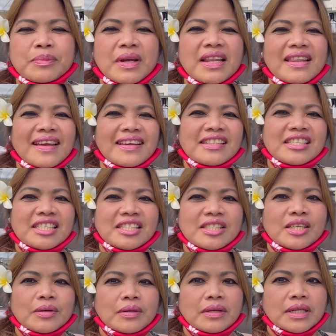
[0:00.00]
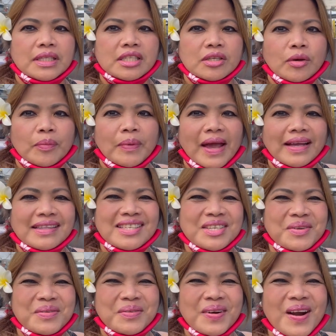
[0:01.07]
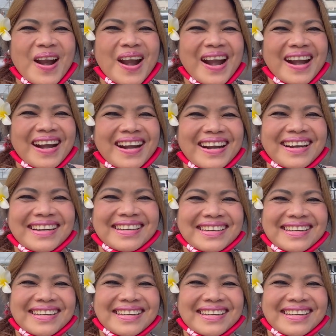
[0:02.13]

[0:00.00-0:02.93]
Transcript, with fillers: my lunch, so let's go back to work.